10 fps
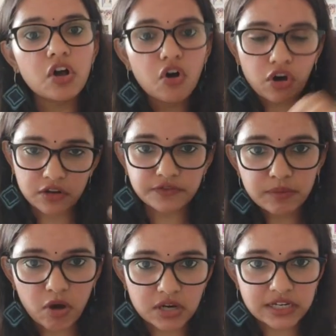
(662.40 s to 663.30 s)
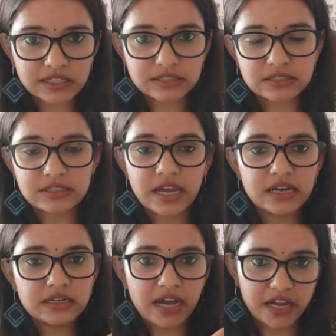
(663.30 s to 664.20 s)
all of the mock tests
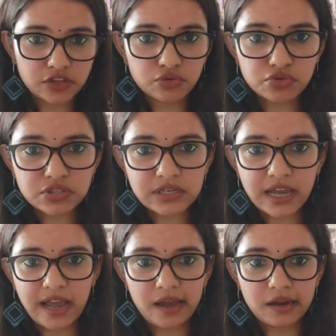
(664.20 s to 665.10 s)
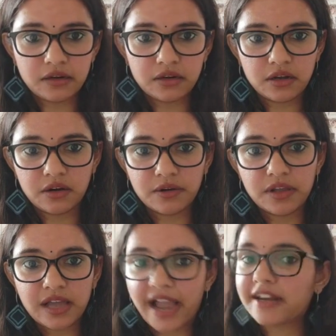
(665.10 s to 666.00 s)
that I used, and
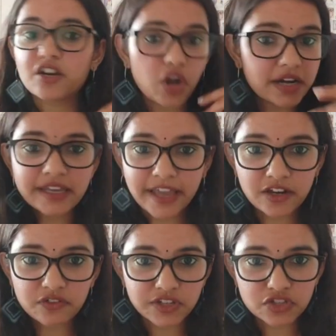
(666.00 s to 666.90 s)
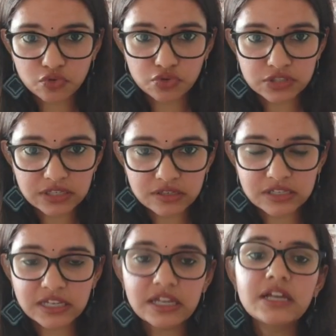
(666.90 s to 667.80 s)
I did not take any of their scores
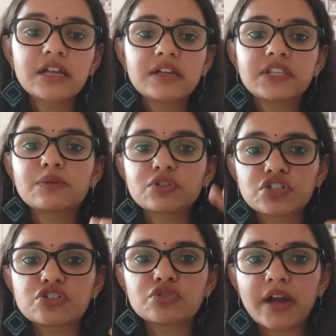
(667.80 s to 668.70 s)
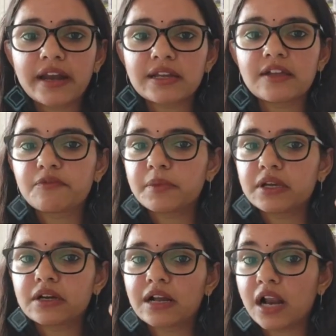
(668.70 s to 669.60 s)
seriously. They were just to kind of give
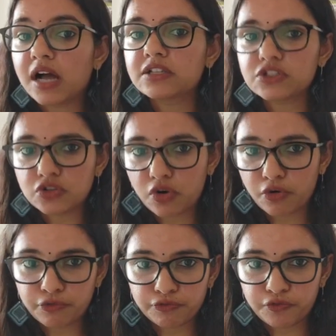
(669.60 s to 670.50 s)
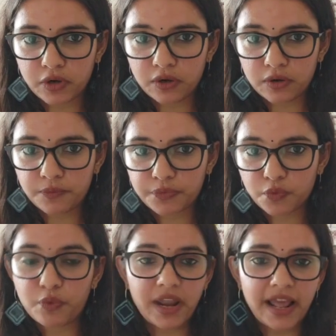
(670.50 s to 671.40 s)
me a glance of
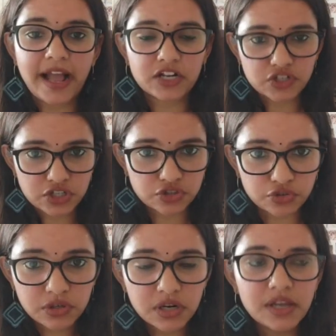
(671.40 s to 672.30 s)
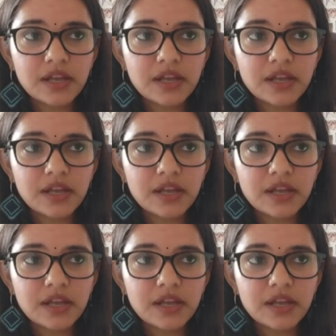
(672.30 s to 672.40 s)
where I actually stood,